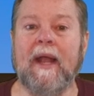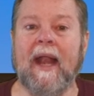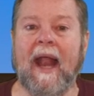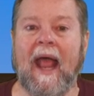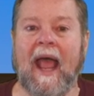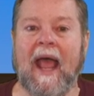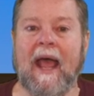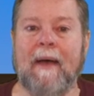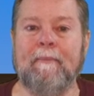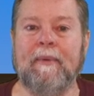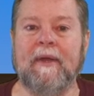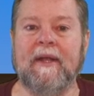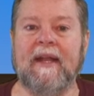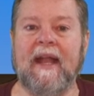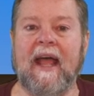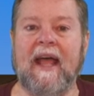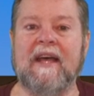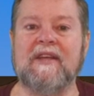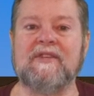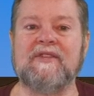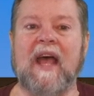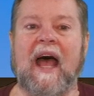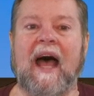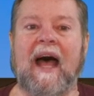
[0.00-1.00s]
it happened
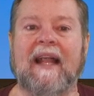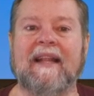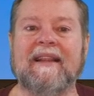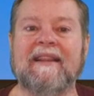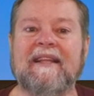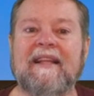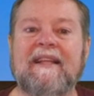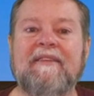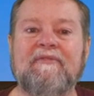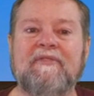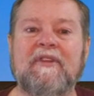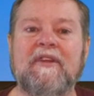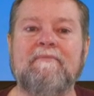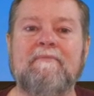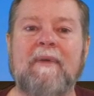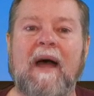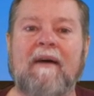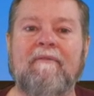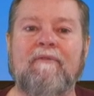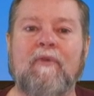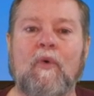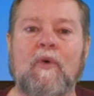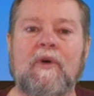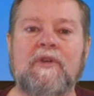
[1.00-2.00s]
as I lifted
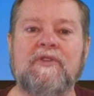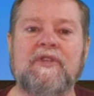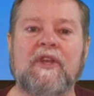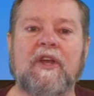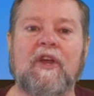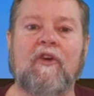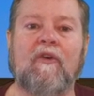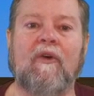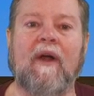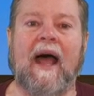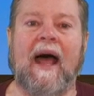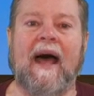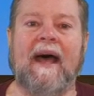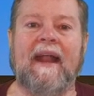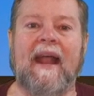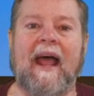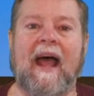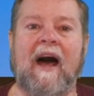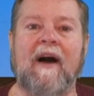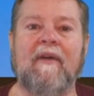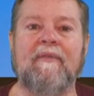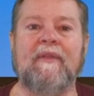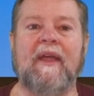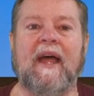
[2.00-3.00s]
my voice and cried
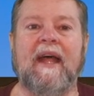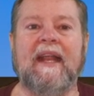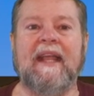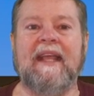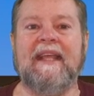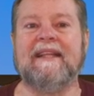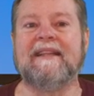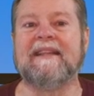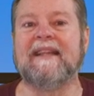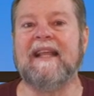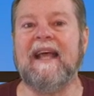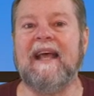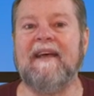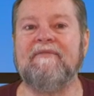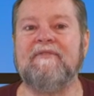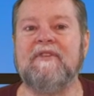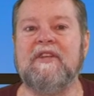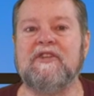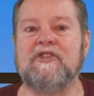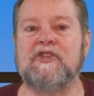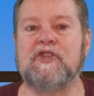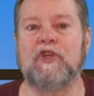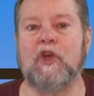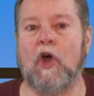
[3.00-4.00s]
out that he left
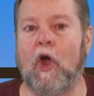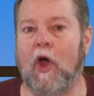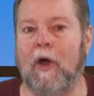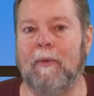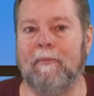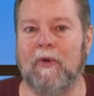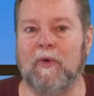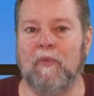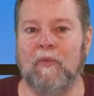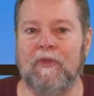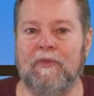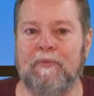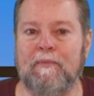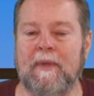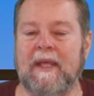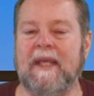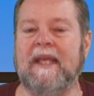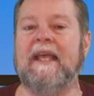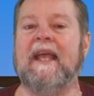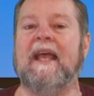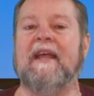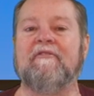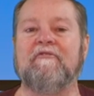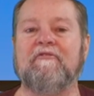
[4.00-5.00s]
his garment with
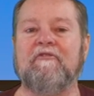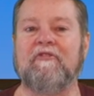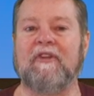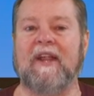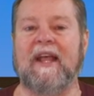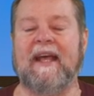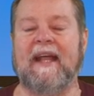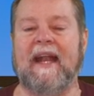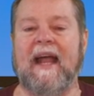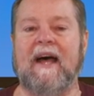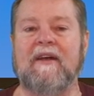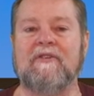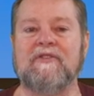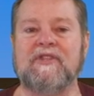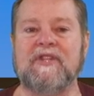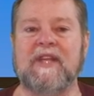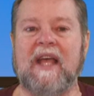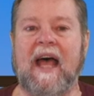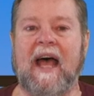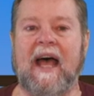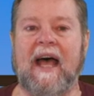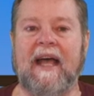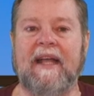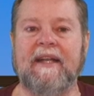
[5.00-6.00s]
me and fled
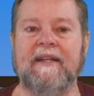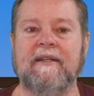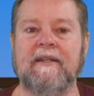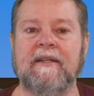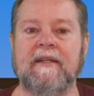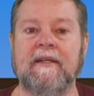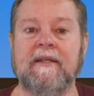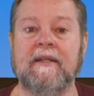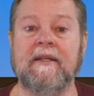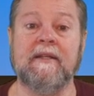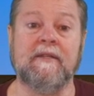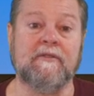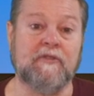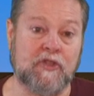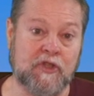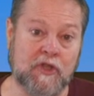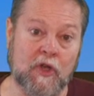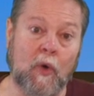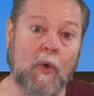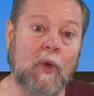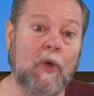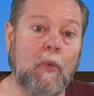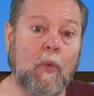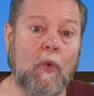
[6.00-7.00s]
outside. And
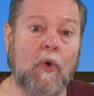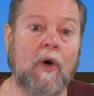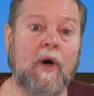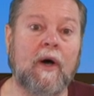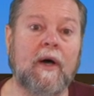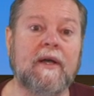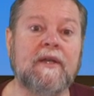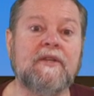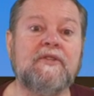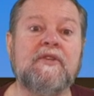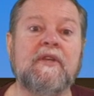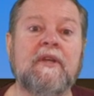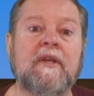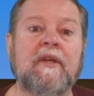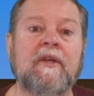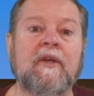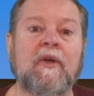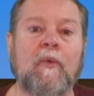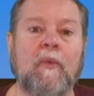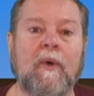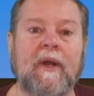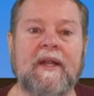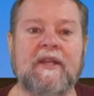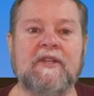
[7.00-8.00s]
so it was
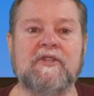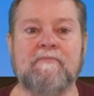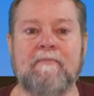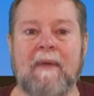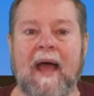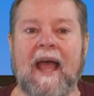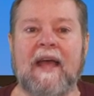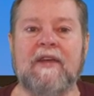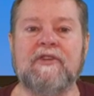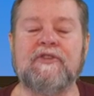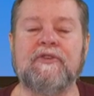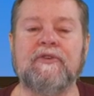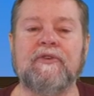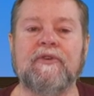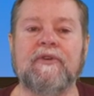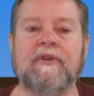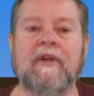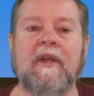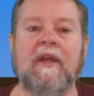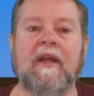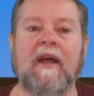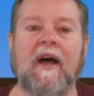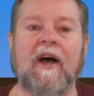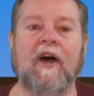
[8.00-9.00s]
when his master
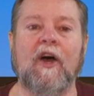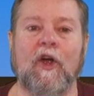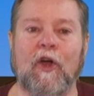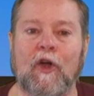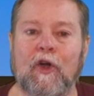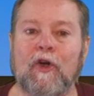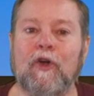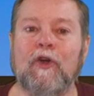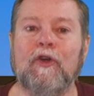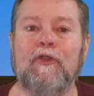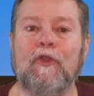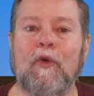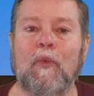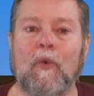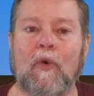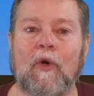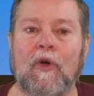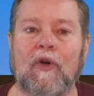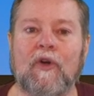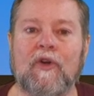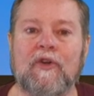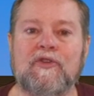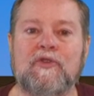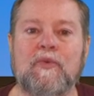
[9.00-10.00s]
uh, heard the
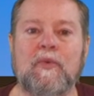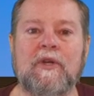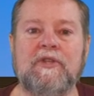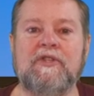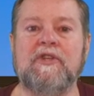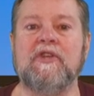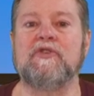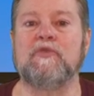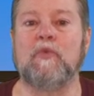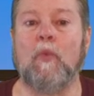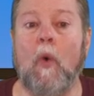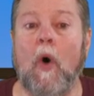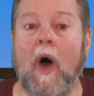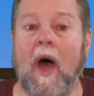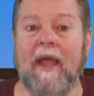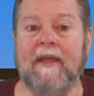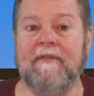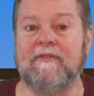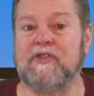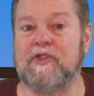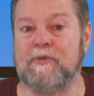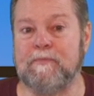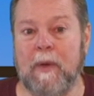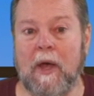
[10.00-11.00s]
words which his
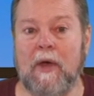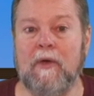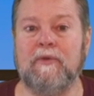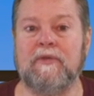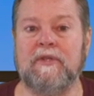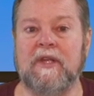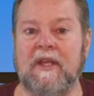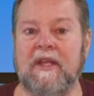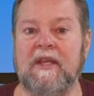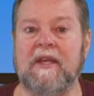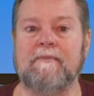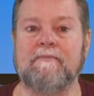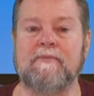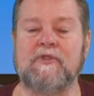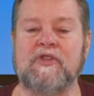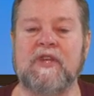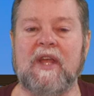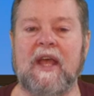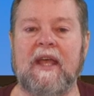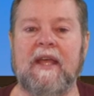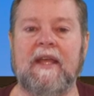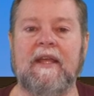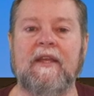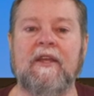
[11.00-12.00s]
wife spoke to him,
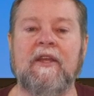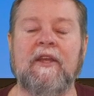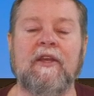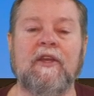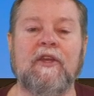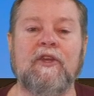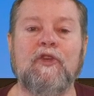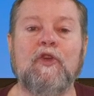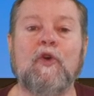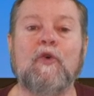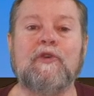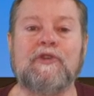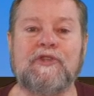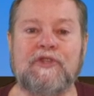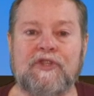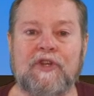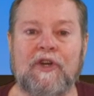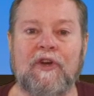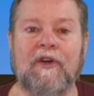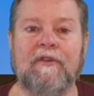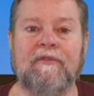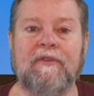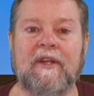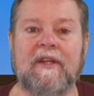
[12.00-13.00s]
saying, Your
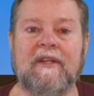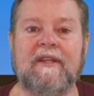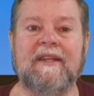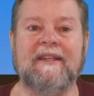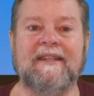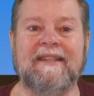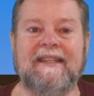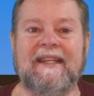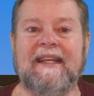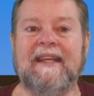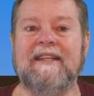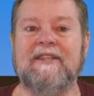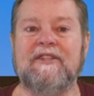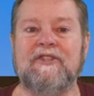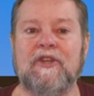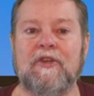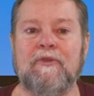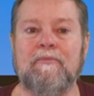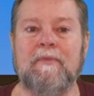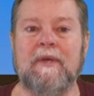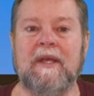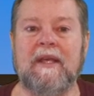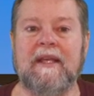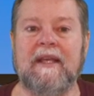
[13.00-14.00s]
servant did to
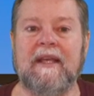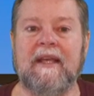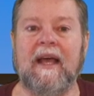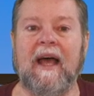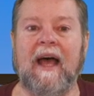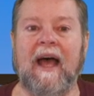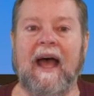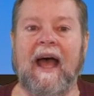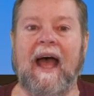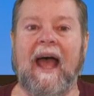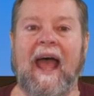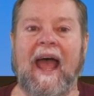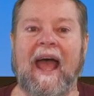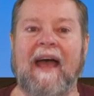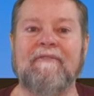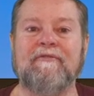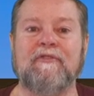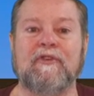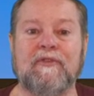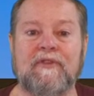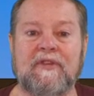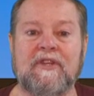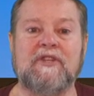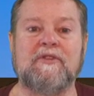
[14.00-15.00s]
me uh,
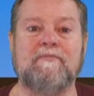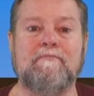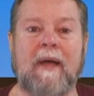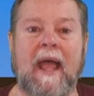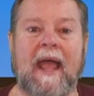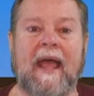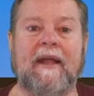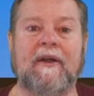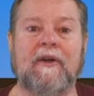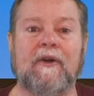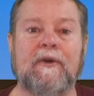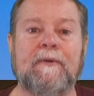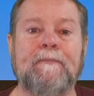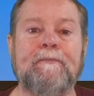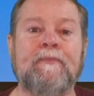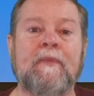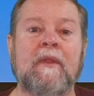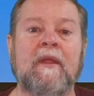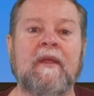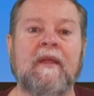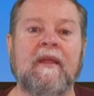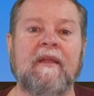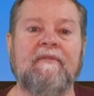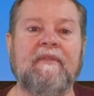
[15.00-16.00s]
after this manner,
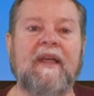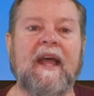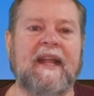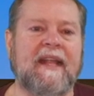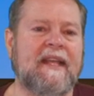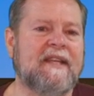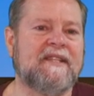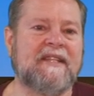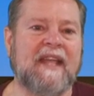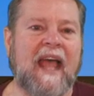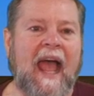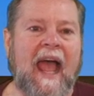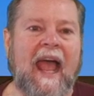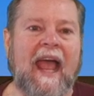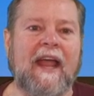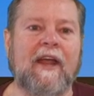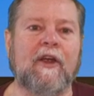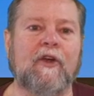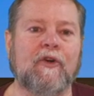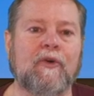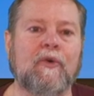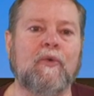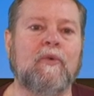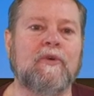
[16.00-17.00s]
that his
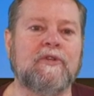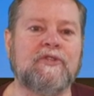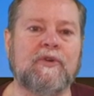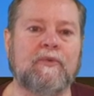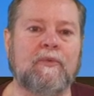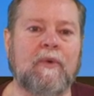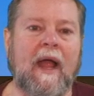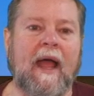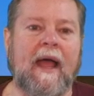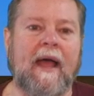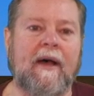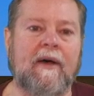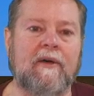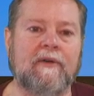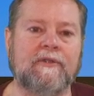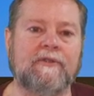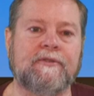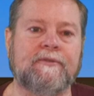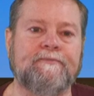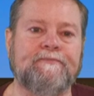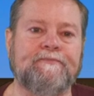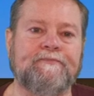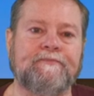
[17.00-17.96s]
anger was aroused.